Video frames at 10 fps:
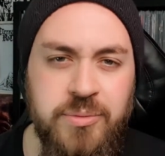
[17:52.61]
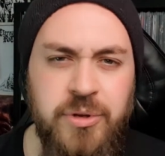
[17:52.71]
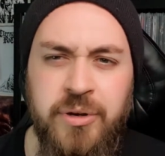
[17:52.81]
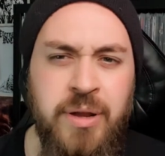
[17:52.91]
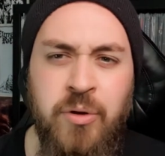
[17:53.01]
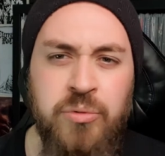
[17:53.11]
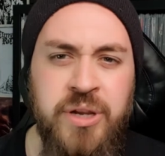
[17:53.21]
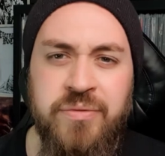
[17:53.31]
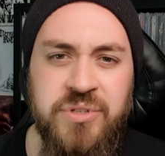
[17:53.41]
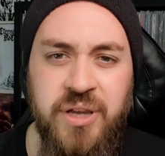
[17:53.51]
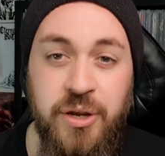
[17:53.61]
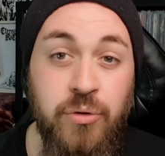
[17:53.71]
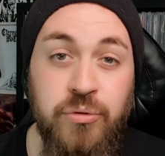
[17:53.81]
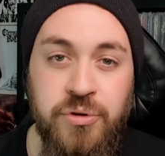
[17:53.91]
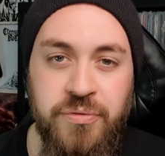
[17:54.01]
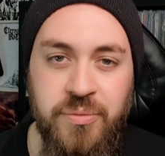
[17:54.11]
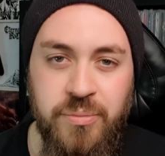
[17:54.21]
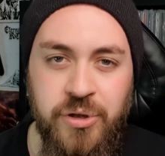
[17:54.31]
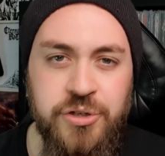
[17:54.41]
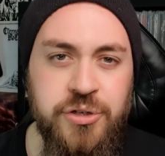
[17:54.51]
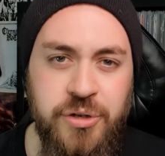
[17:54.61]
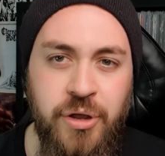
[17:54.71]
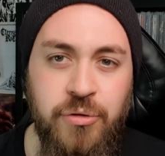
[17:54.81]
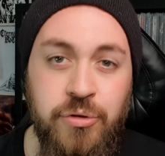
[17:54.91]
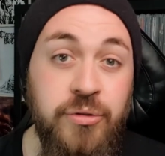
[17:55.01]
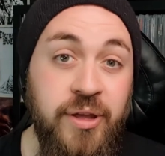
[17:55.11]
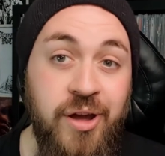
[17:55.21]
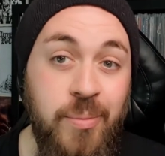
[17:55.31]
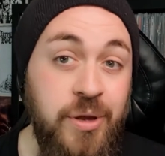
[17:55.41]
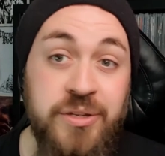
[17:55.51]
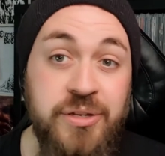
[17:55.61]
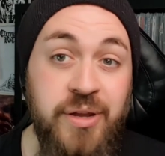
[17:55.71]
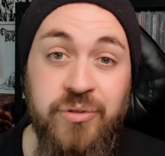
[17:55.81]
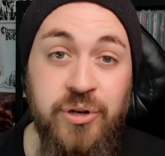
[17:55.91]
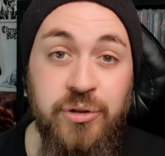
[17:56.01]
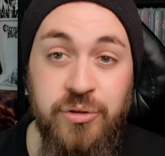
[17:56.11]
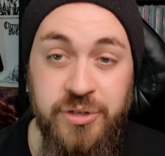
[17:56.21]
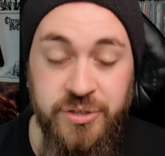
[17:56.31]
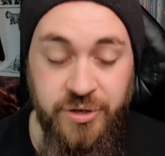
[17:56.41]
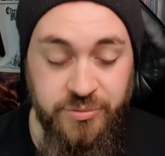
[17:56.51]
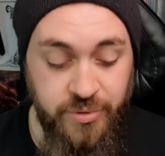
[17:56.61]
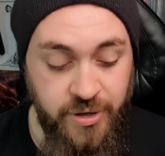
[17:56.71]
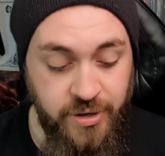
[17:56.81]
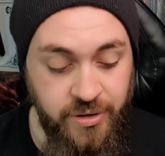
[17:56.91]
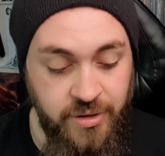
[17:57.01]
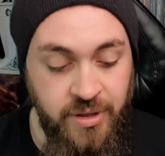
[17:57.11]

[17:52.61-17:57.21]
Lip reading: I mean, I would never say I know all of them, but I should know who they are, but I didn't have a clue who these guys were.